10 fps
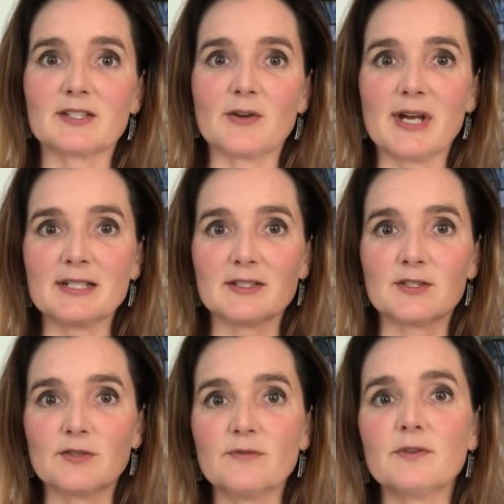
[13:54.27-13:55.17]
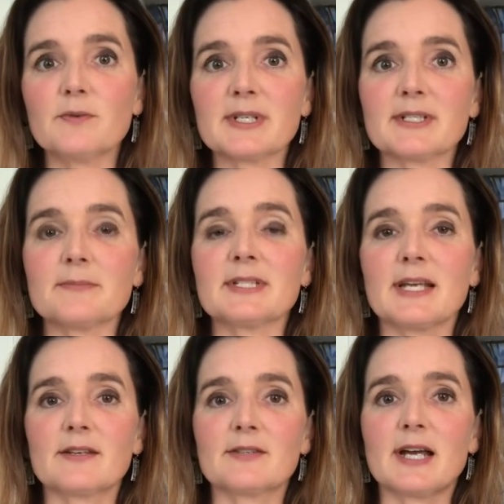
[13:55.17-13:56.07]
So I did two full weeks of
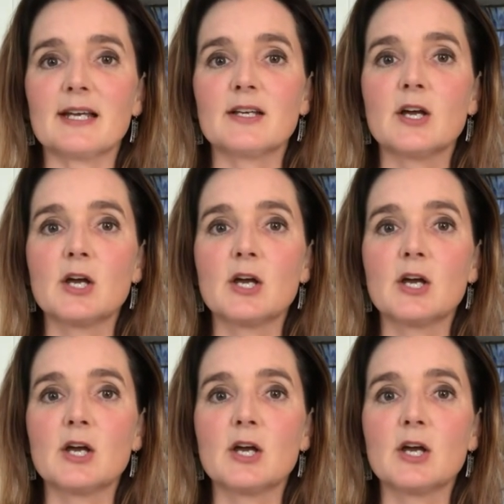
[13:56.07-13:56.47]
potato diet,